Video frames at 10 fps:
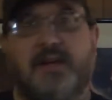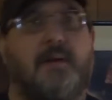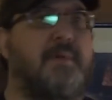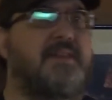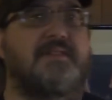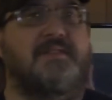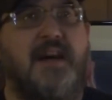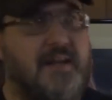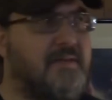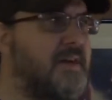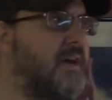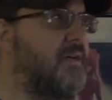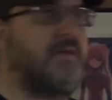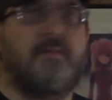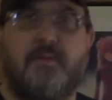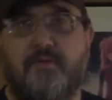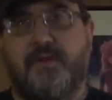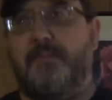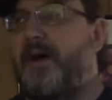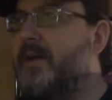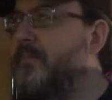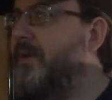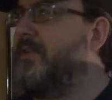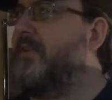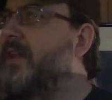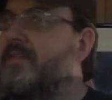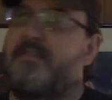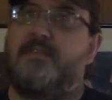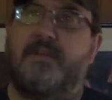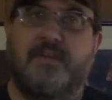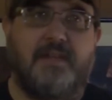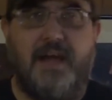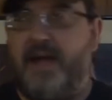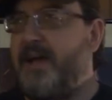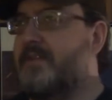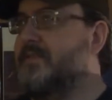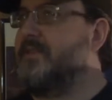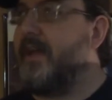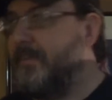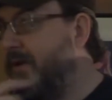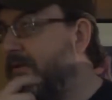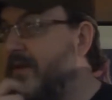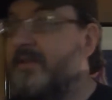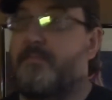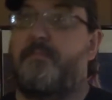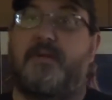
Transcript: but is not the other movie by Umberto Lenzi that has nightmare in it,